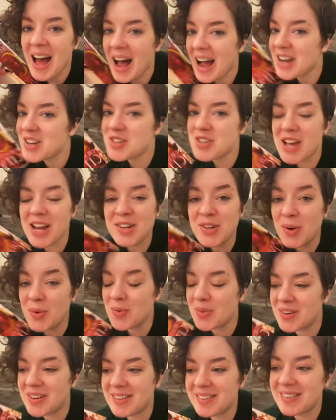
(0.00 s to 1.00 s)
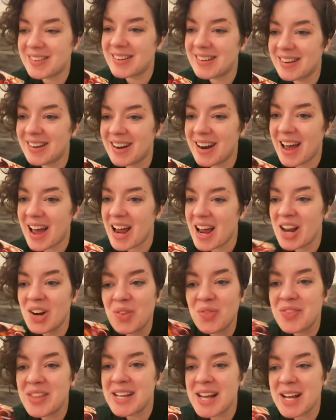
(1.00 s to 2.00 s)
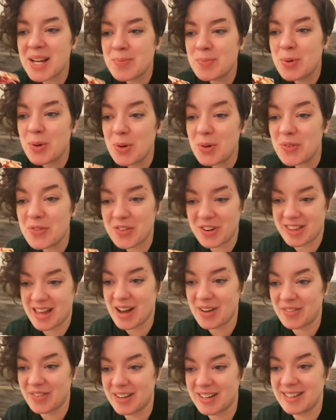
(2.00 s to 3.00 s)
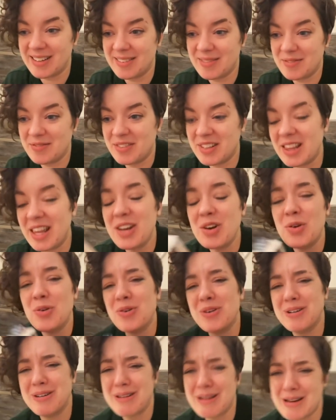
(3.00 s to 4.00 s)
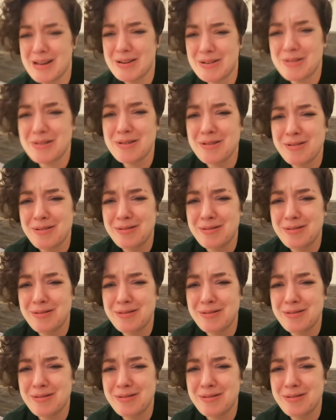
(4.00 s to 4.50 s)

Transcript: I just, I don't, I don't think I can pull for that one. I like her and Connor. Oh.